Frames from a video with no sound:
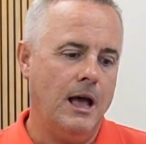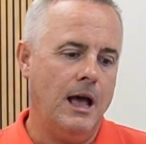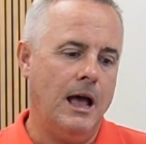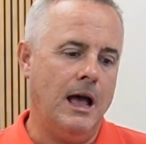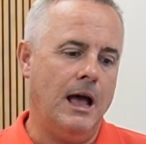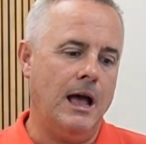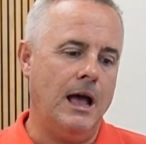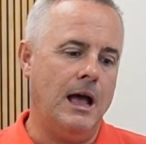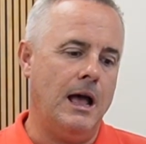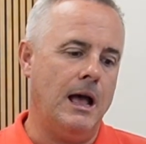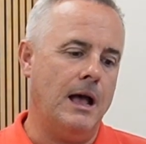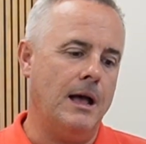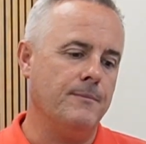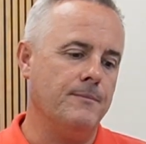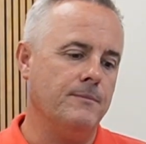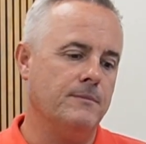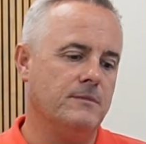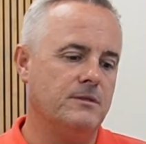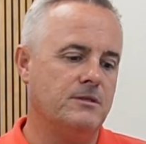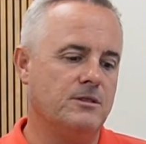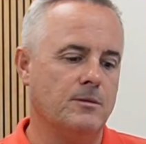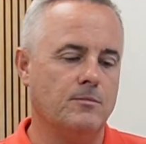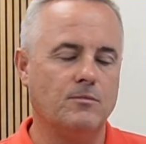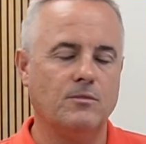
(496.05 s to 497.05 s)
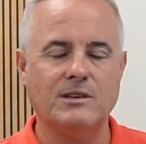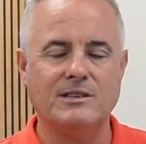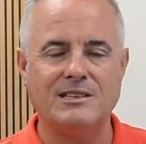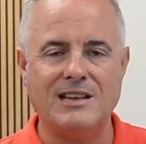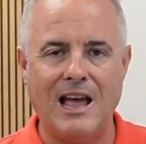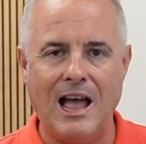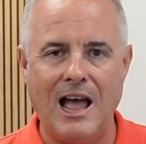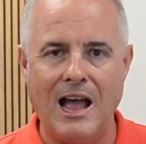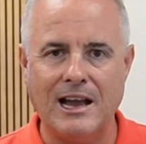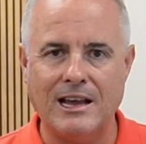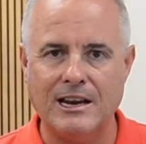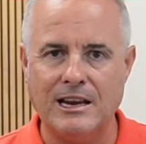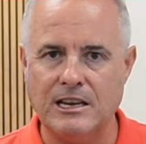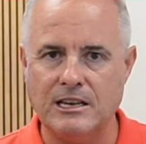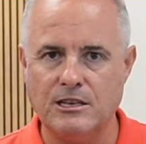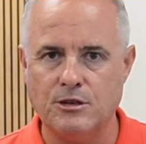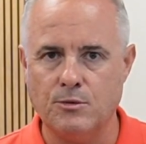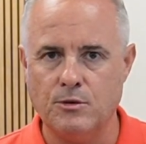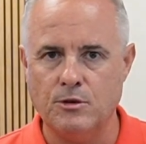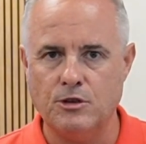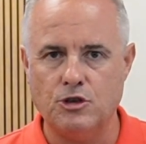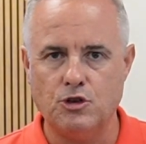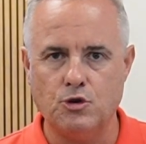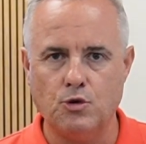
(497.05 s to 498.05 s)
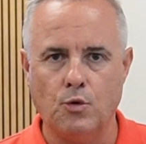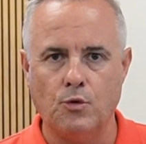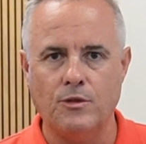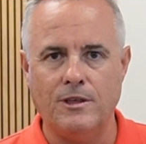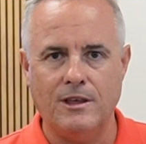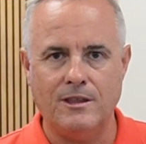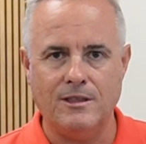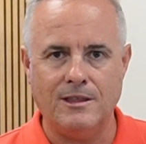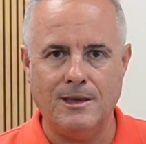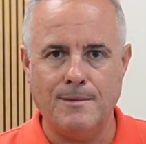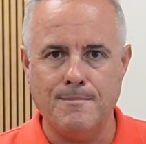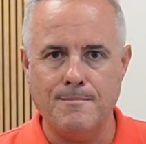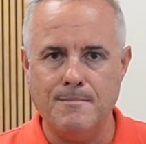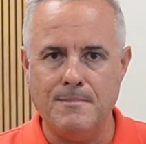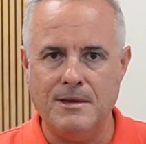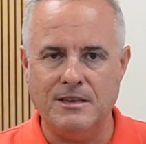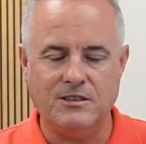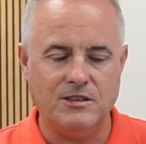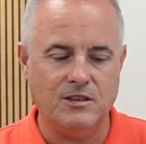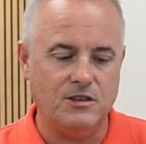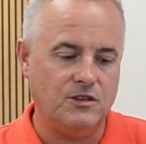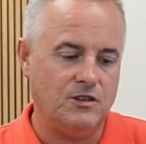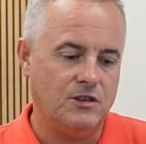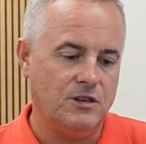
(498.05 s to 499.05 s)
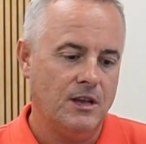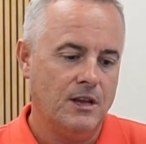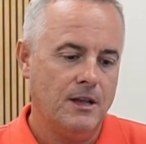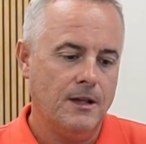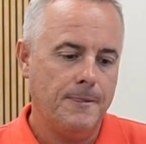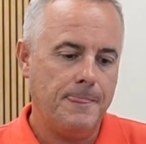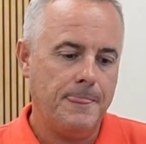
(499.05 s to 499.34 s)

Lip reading: some retargeting to ensure that their message